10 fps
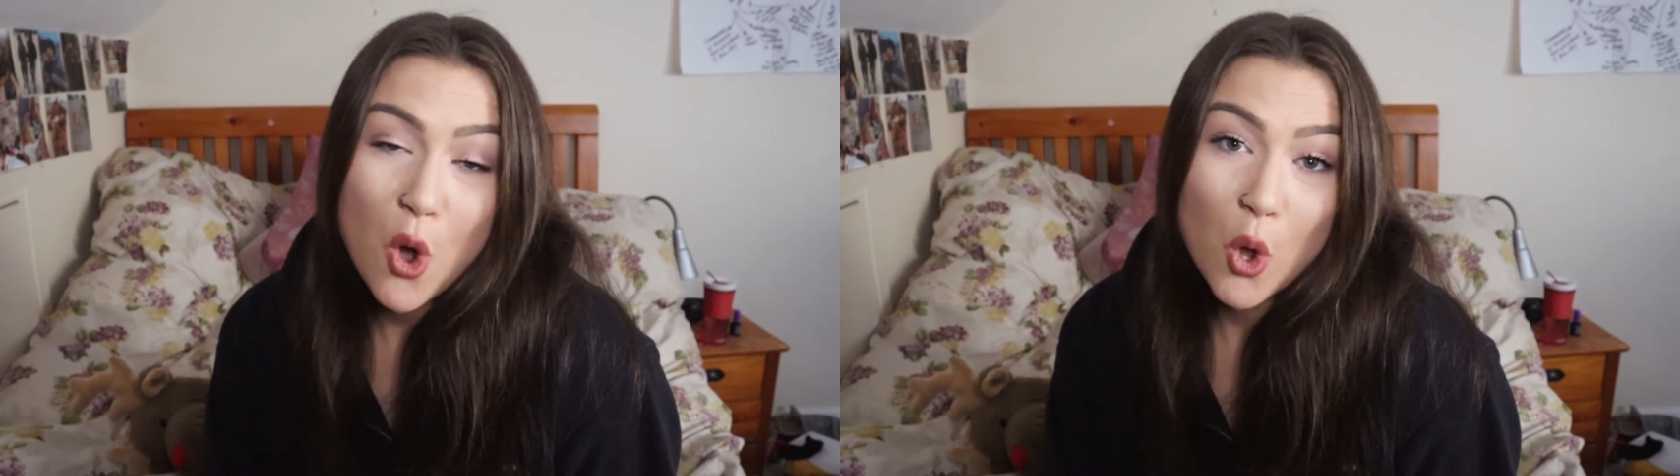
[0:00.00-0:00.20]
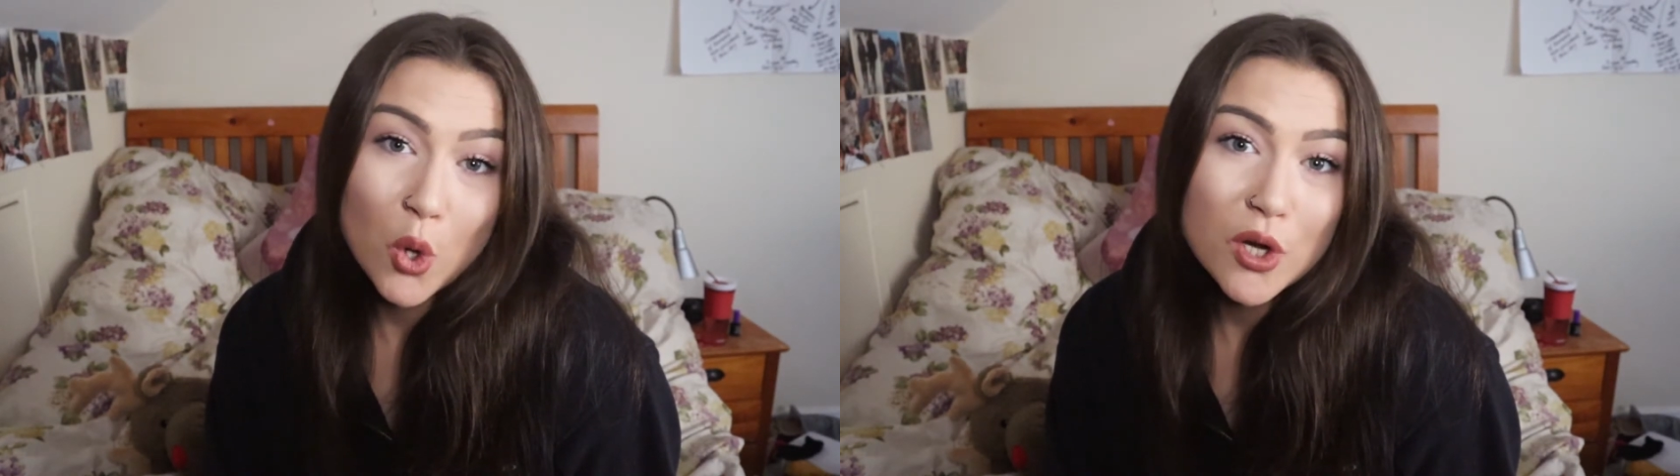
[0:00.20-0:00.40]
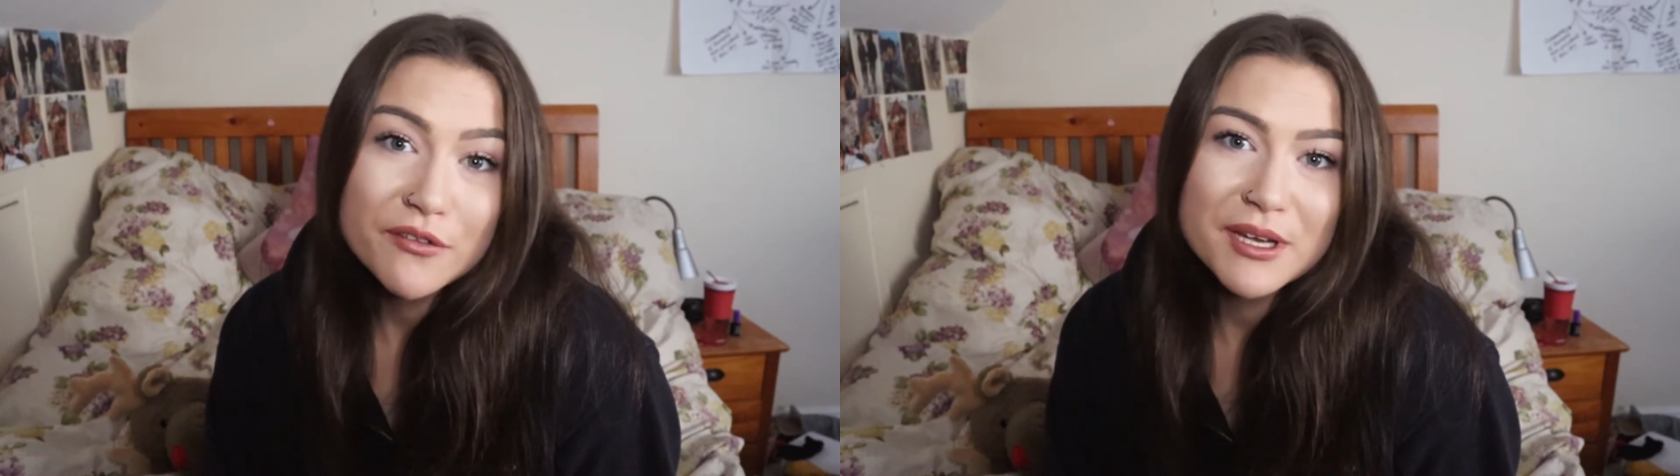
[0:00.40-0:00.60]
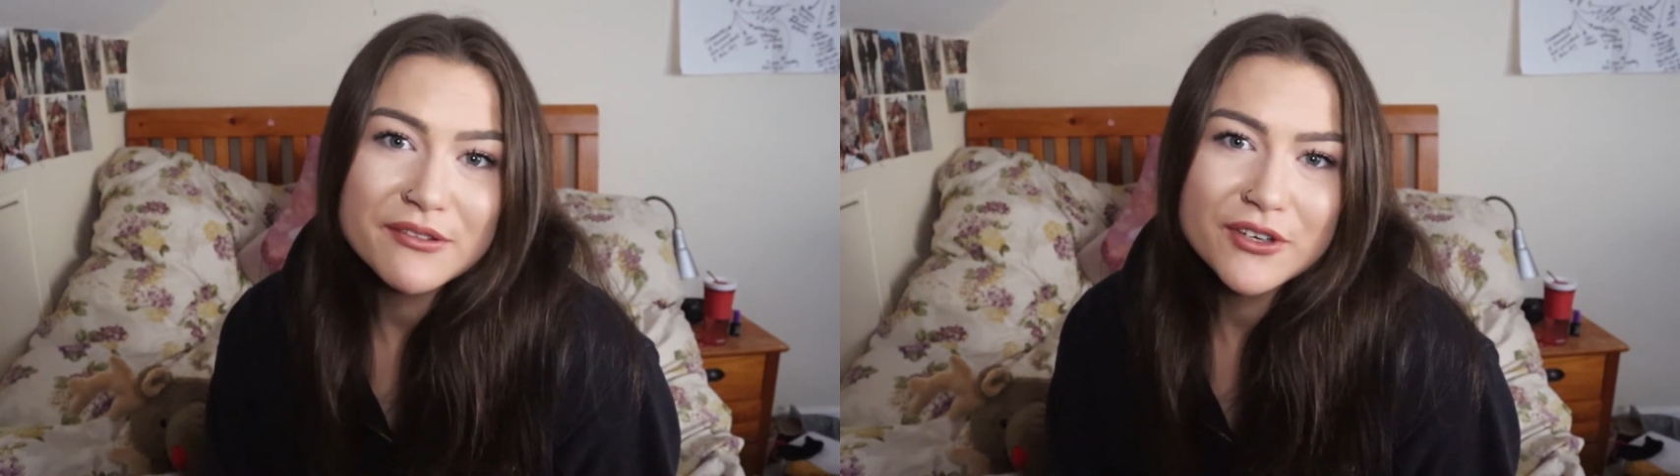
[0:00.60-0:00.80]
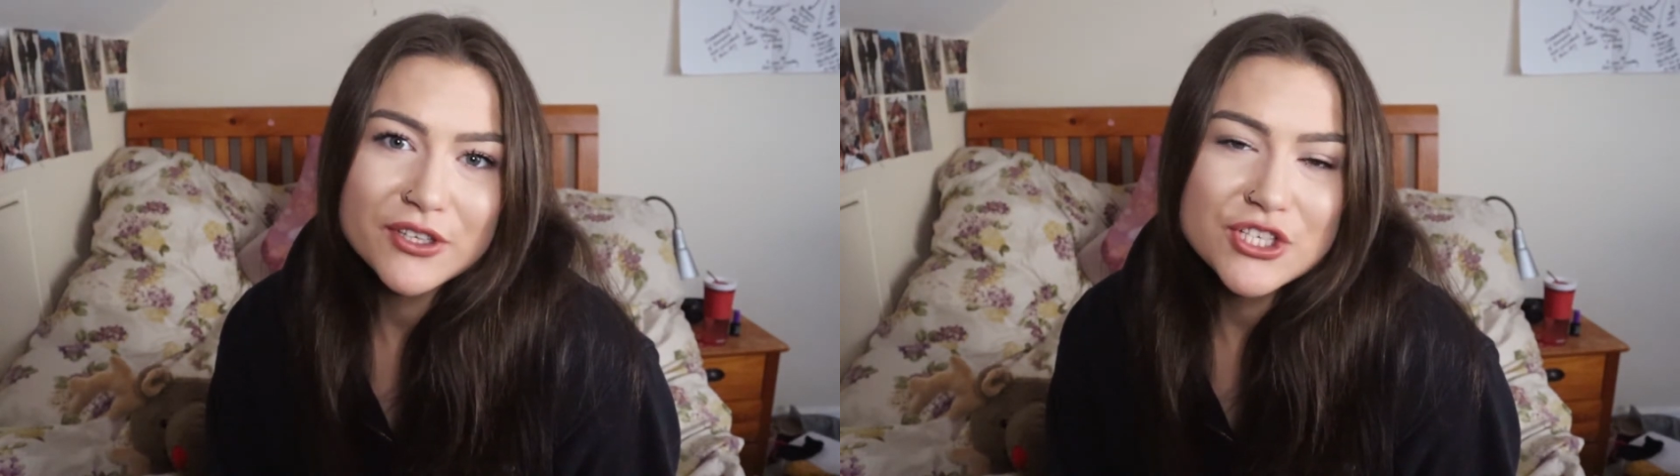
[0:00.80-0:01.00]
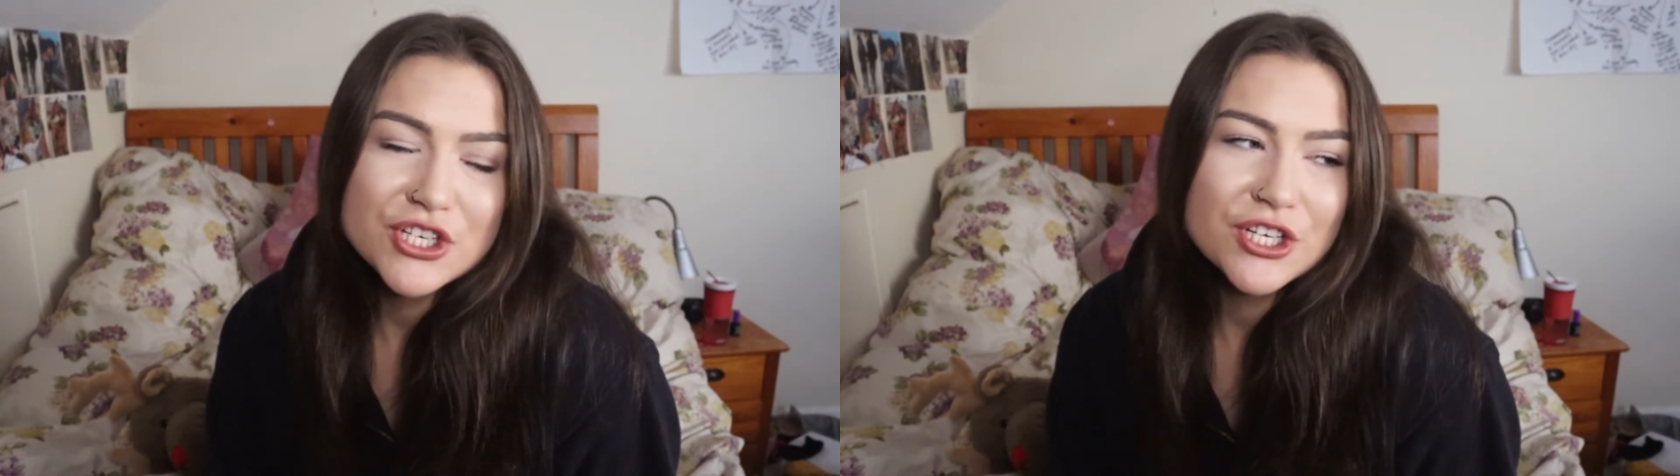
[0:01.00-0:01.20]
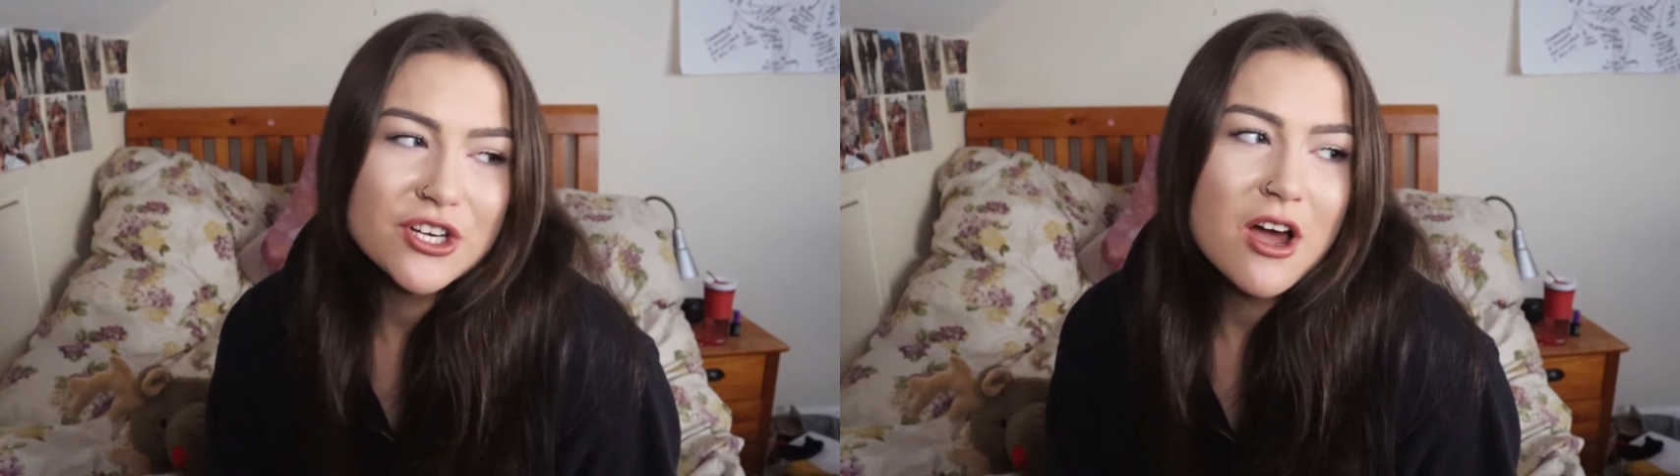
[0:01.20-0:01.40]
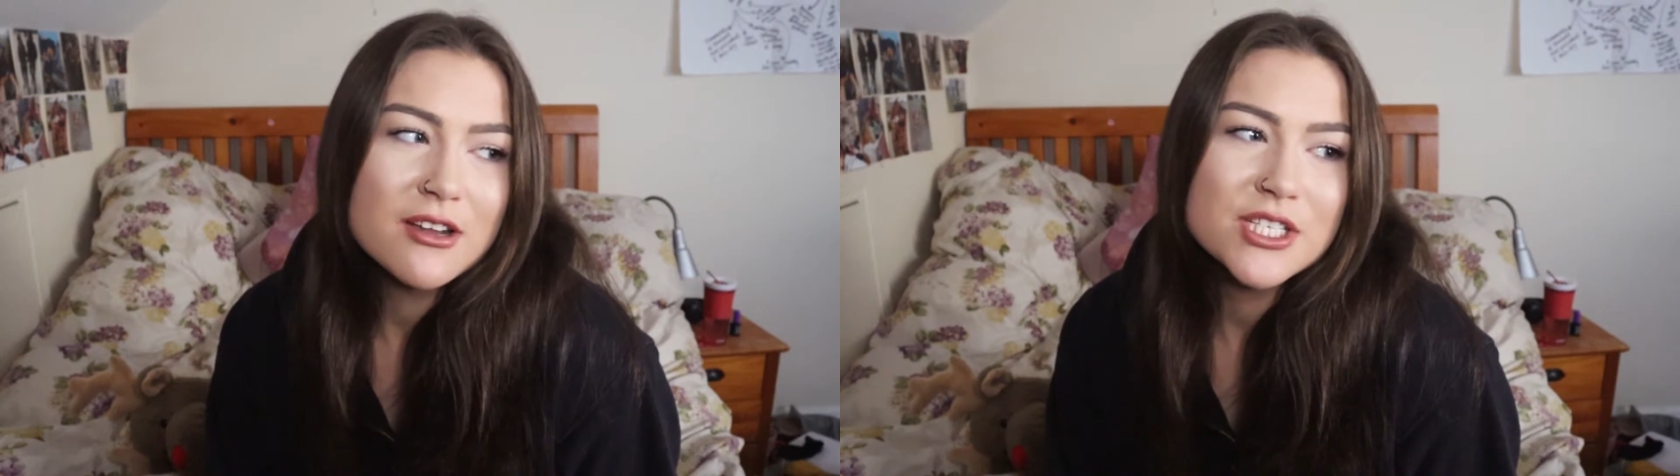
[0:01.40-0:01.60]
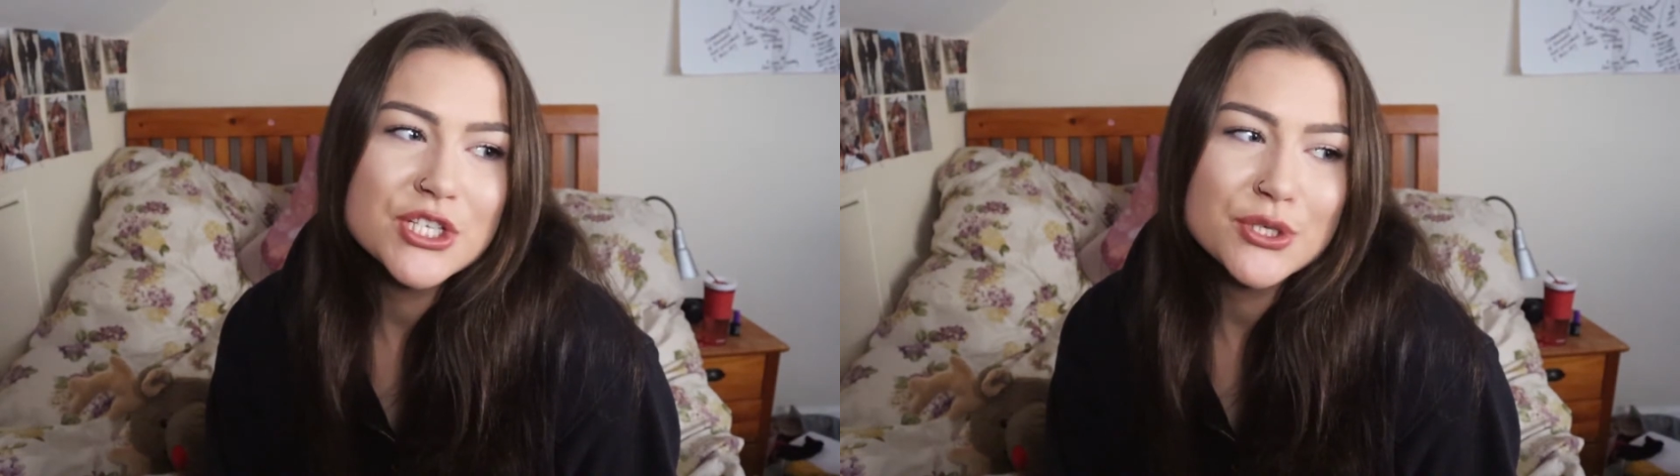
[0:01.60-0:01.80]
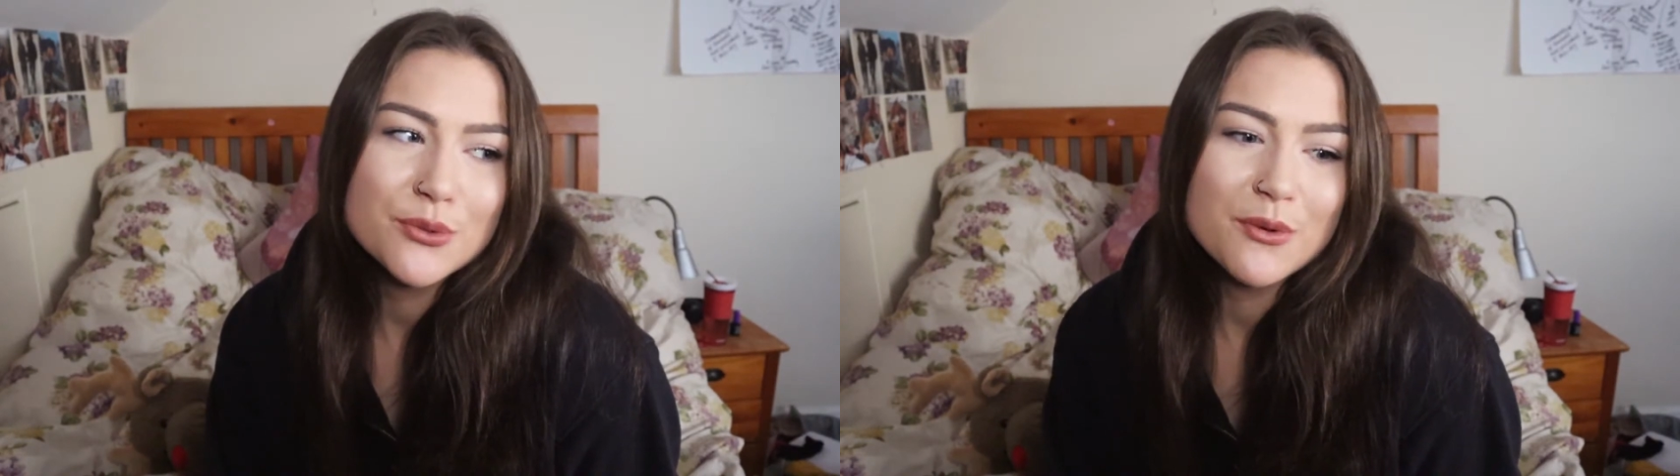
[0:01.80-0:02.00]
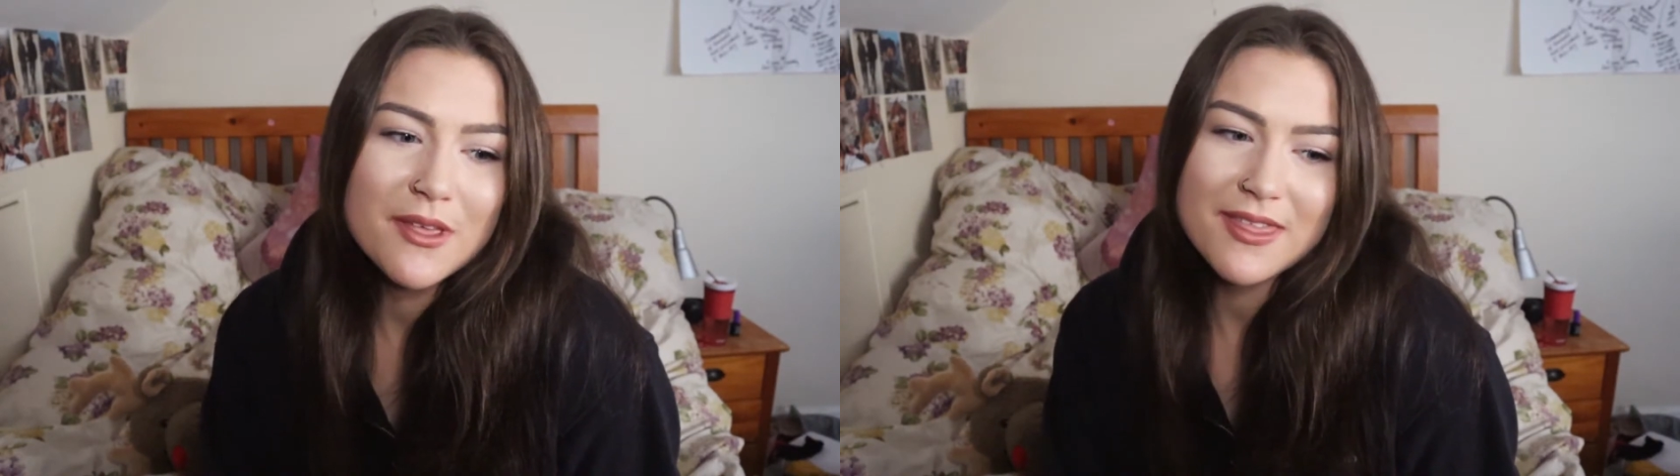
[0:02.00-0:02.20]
all of my furniture onto